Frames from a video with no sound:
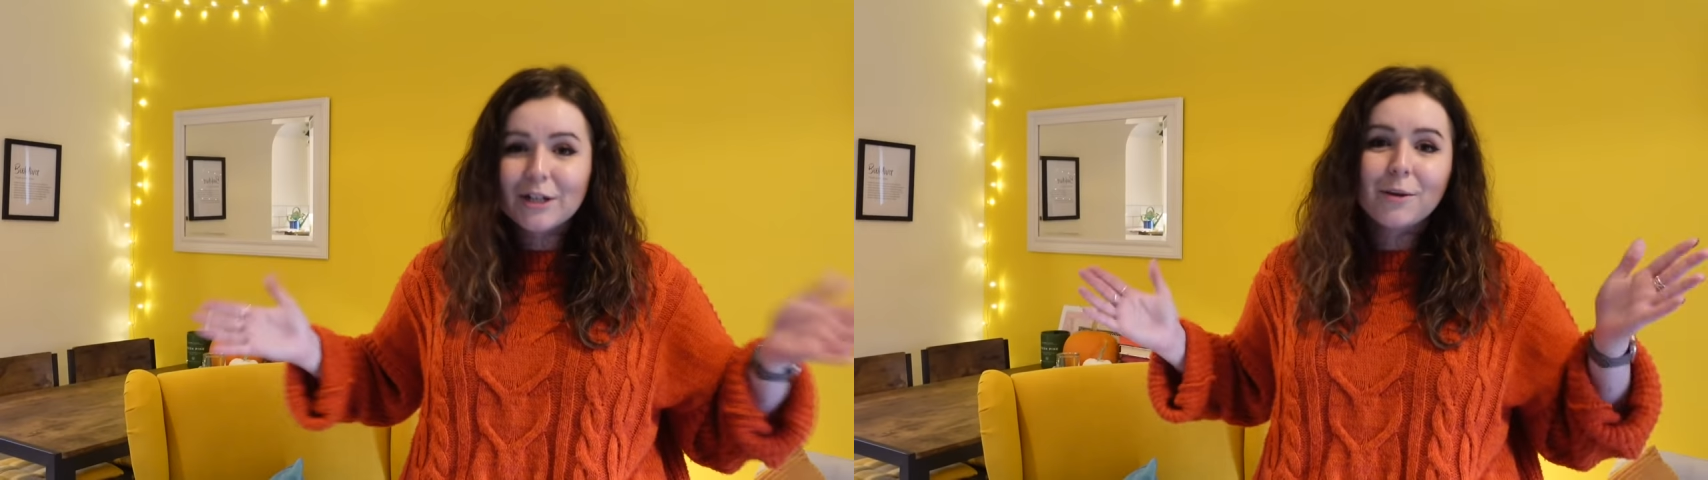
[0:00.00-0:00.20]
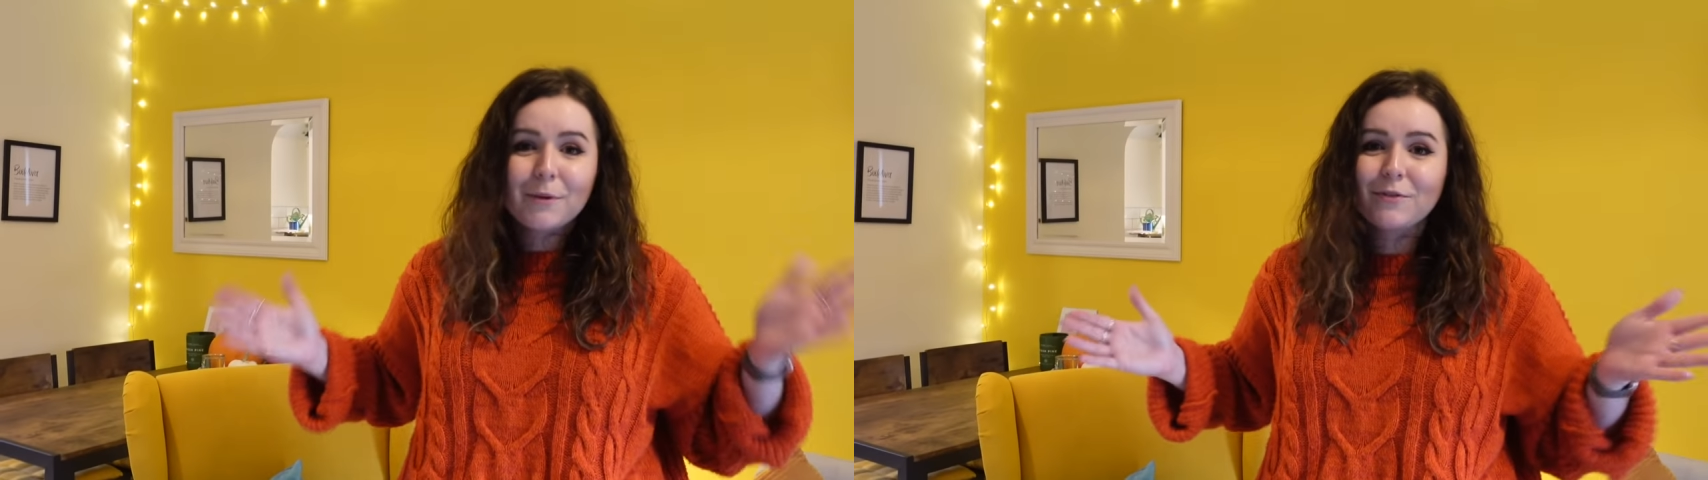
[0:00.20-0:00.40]

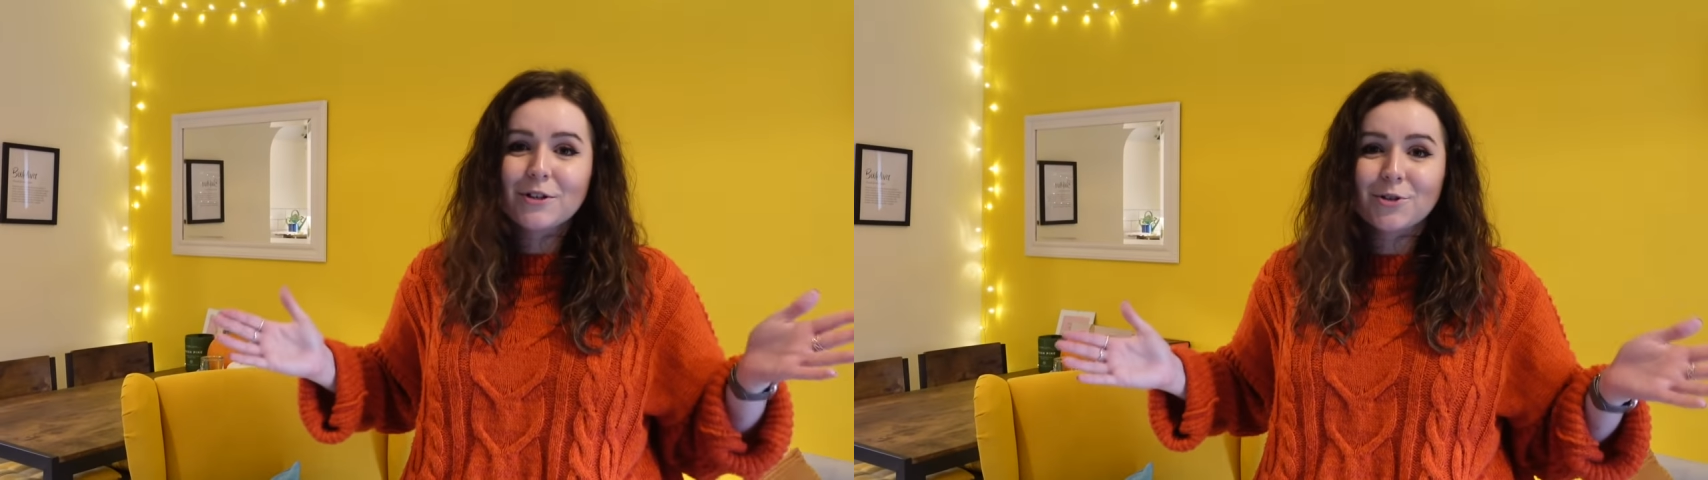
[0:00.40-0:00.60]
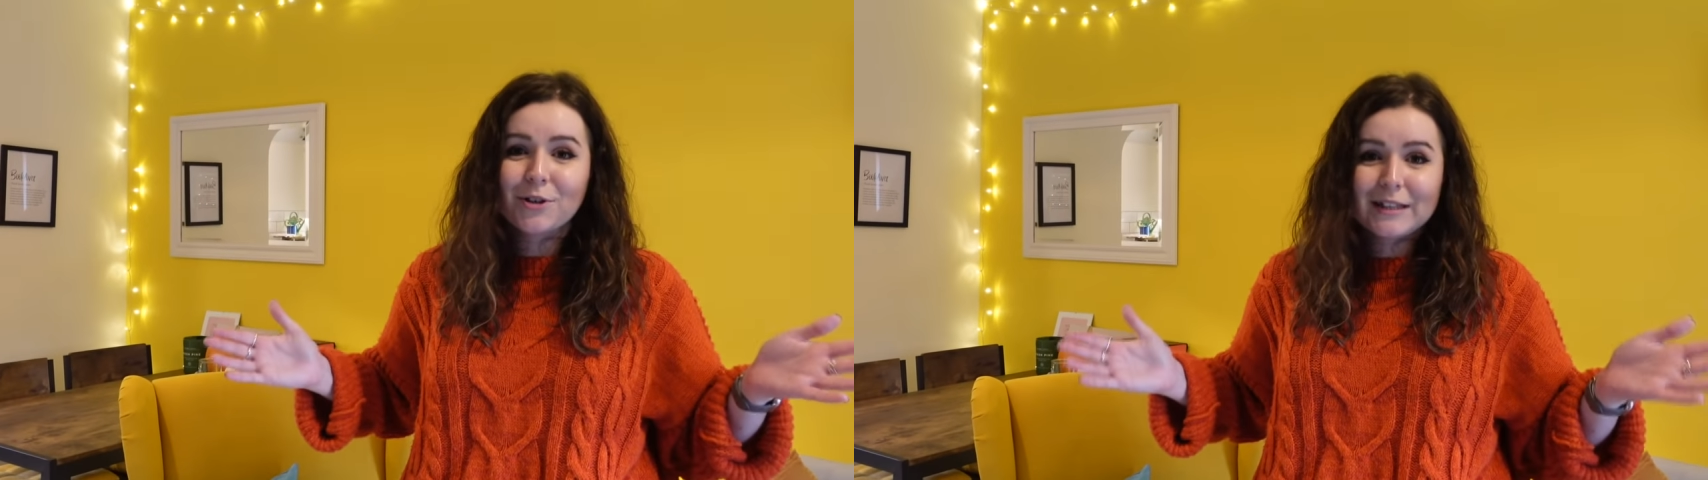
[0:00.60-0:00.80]
hope you've
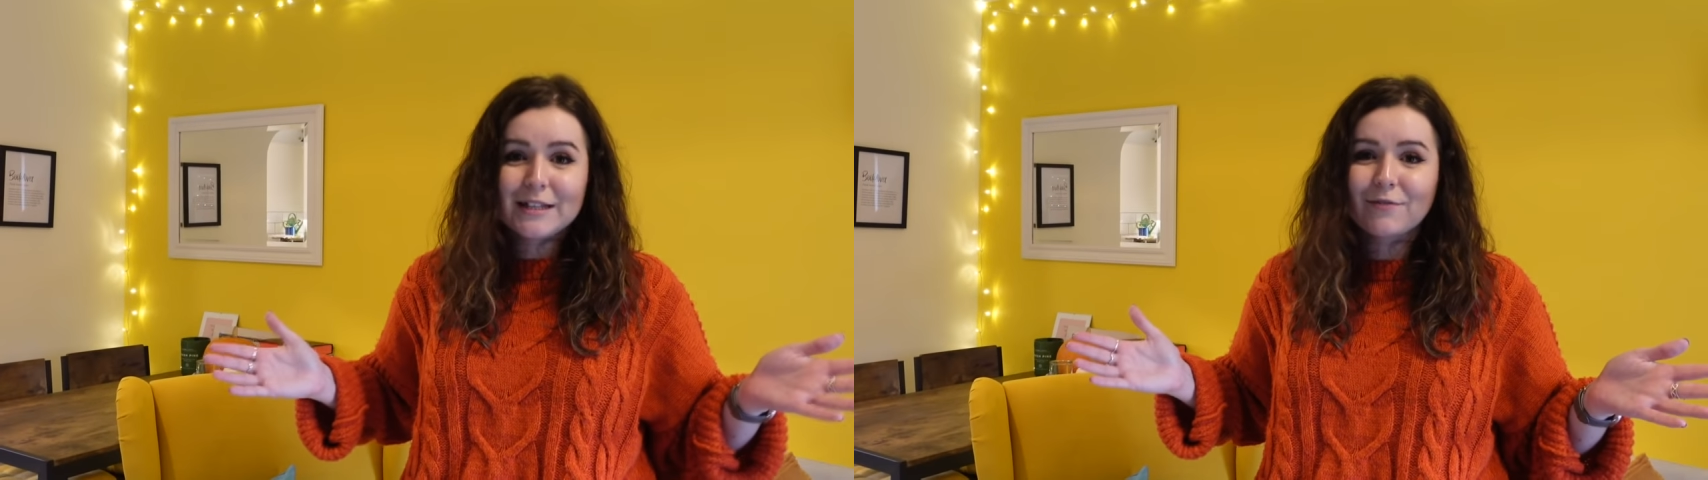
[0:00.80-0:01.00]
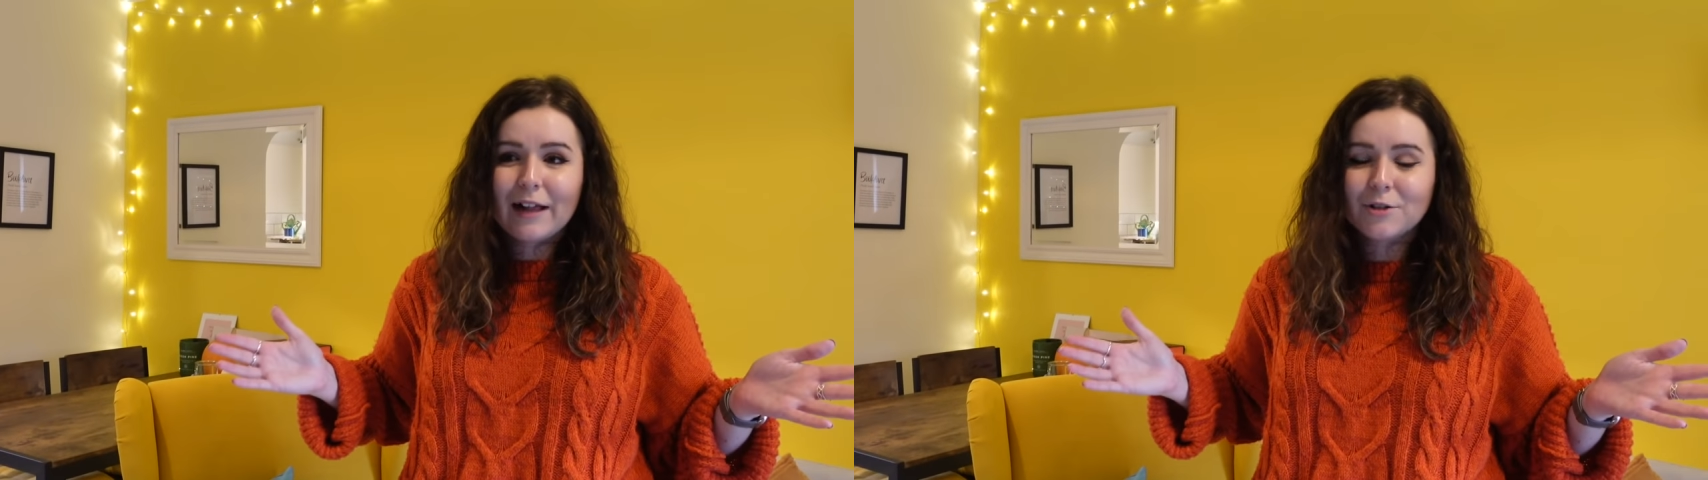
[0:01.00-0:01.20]
enjoyed
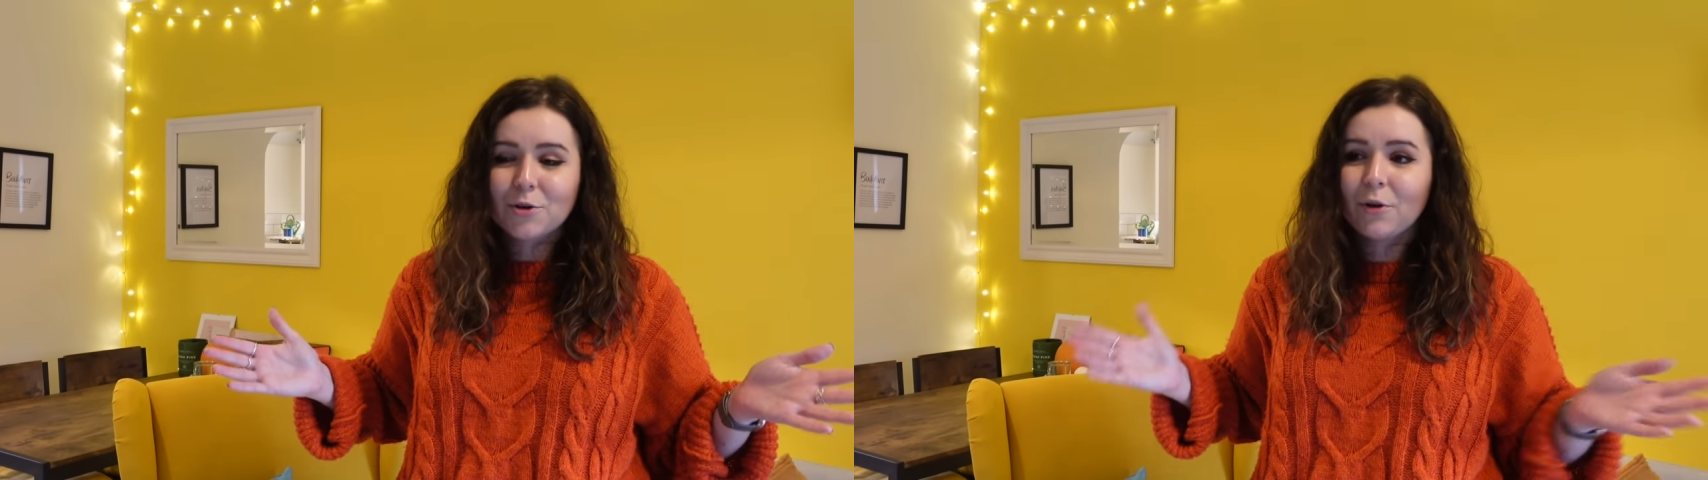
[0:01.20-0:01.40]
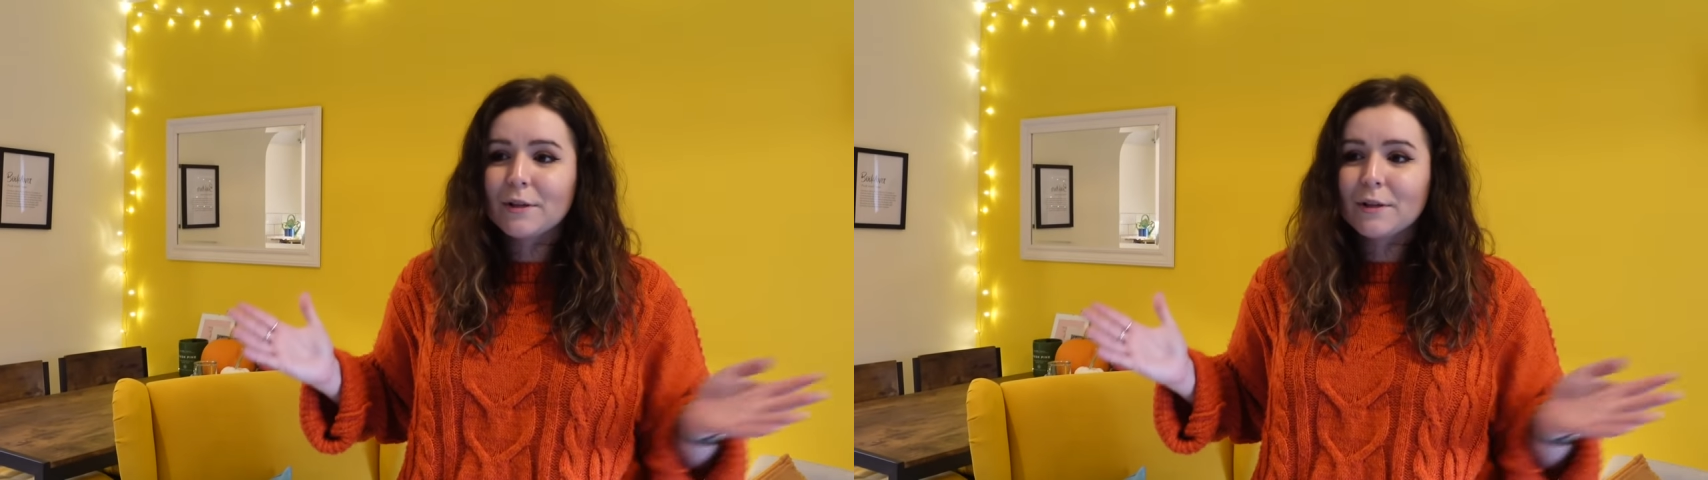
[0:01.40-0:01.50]
this flat tour.